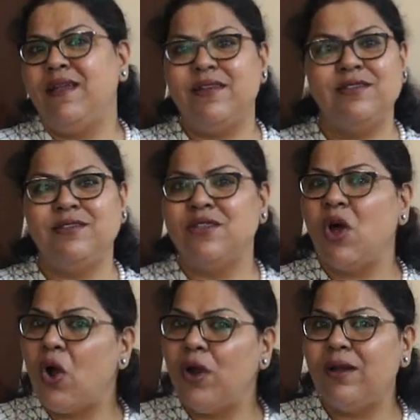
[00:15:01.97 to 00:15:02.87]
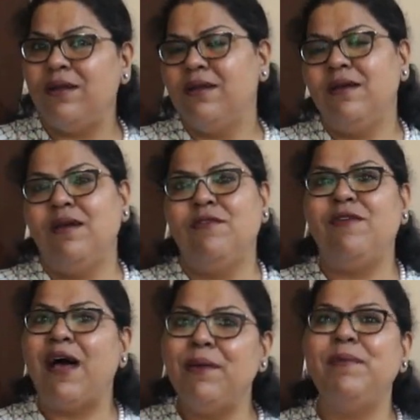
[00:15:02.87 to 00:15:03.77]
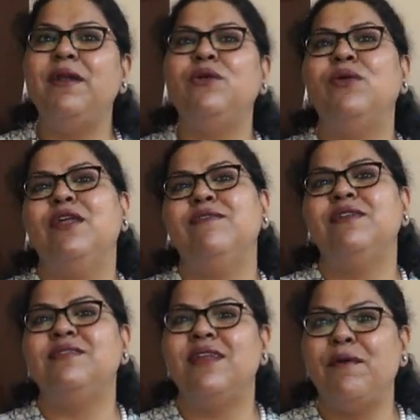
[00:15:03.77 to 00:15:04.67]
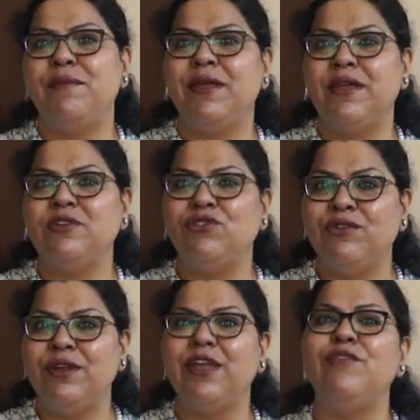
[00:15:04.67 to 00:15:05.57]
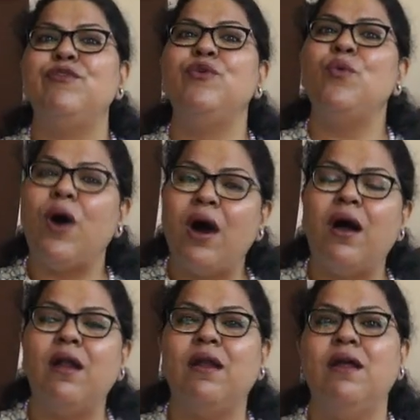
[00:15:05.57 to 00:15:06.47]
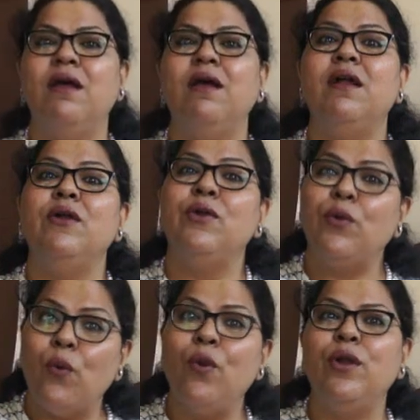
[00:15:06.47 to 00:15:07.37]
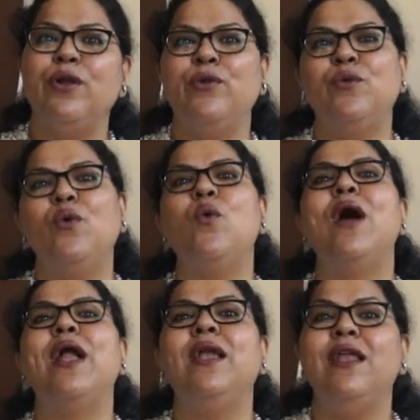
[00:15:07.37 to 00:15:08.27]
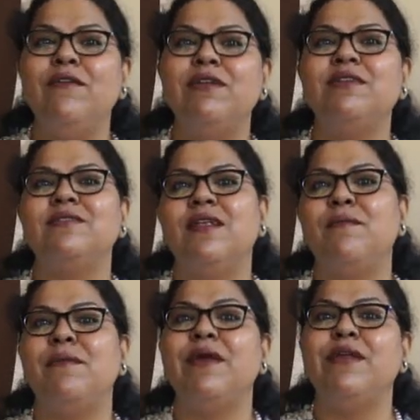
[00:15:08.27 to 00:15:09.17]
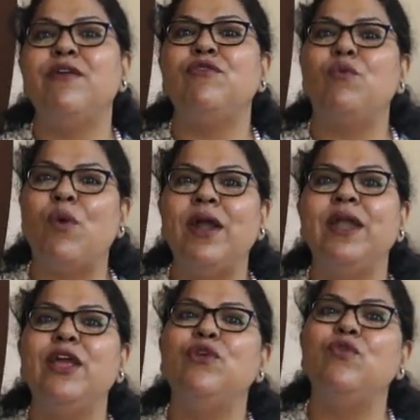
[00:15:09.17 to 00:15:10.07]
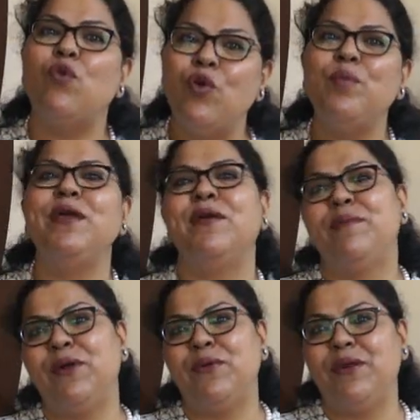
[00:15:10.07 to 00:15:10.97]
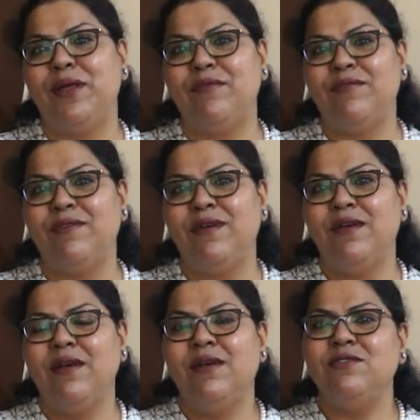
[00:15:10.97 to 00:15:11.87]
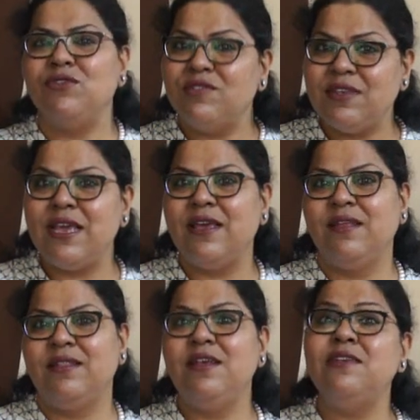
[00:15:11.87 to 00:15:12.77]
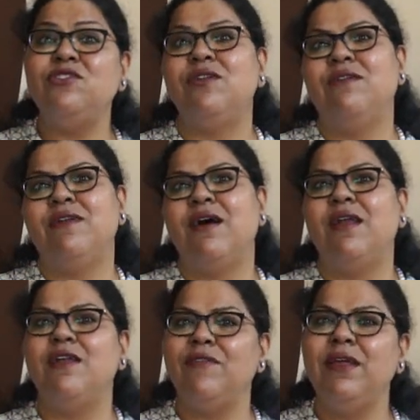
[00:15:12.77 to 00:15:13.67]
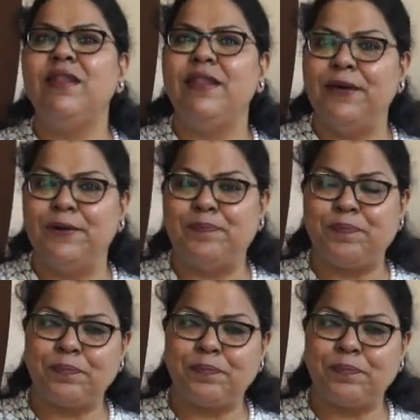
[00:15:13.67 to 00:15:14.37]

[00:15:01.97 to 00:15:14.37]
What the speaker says: It is not viable to live in slum area, children. If you are told to go and live in a slum area for one day, you won't be able to live. So see, these children are living there.